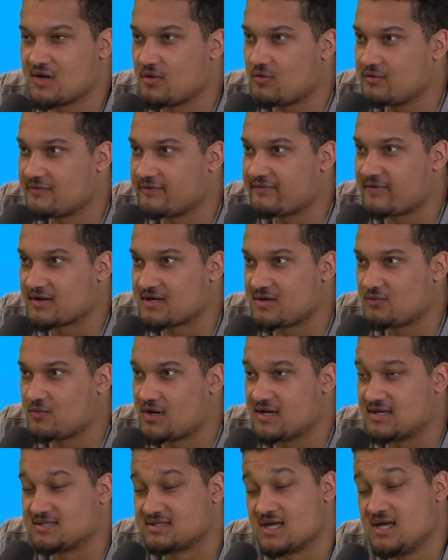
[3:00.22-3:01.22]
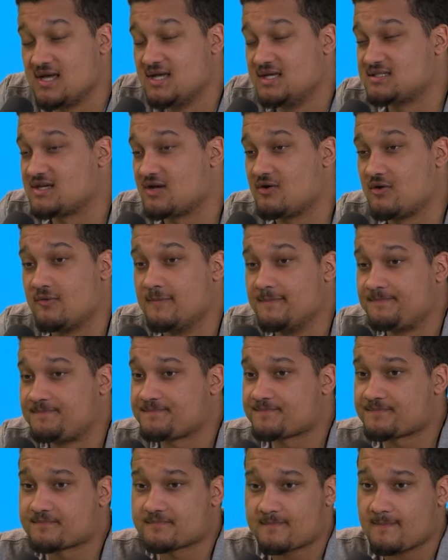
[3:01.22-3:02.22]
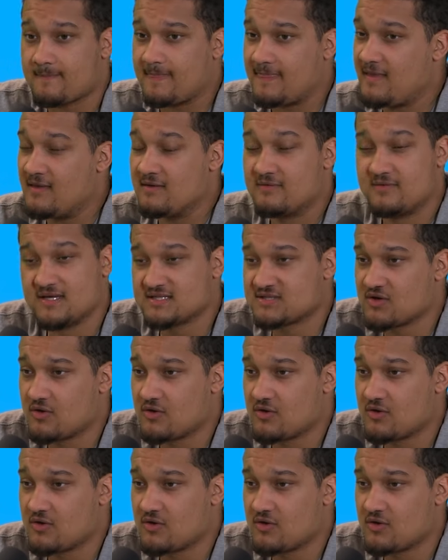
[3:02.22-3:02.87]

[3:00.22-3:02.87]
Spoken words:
know who the fuck he was. So this